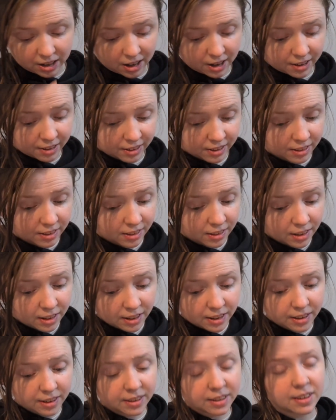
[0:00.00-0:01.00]
I
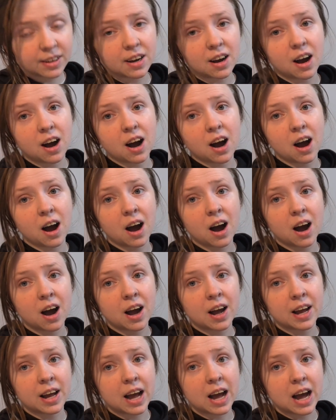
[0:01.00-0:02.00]
think
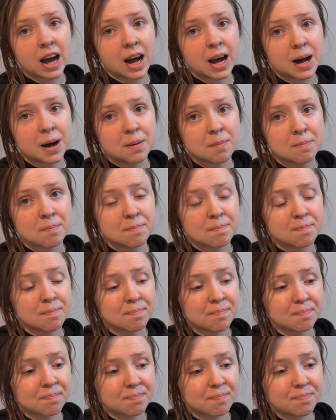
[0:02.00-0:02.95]
I'm